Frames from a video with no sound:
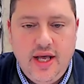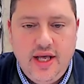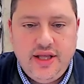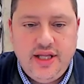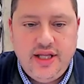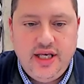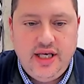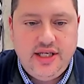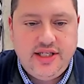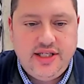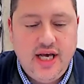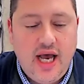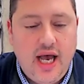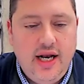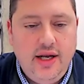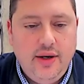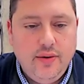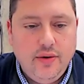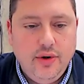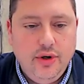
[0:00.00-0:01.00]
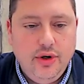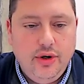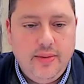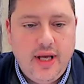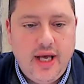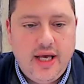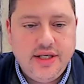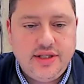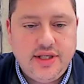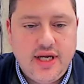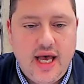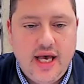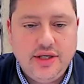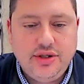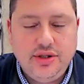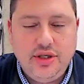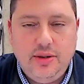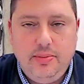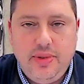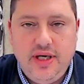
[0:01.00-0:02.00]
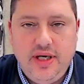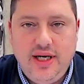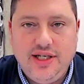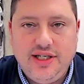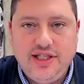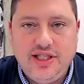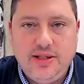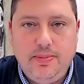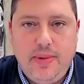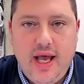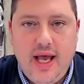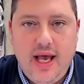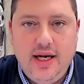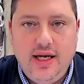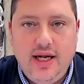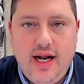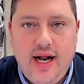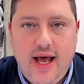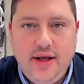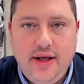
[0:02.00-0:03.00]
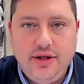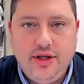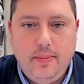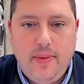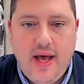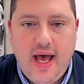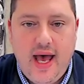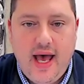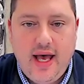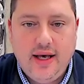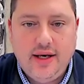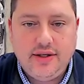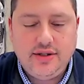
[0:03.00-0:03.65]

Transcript: The dining room has actually been expanded out the back.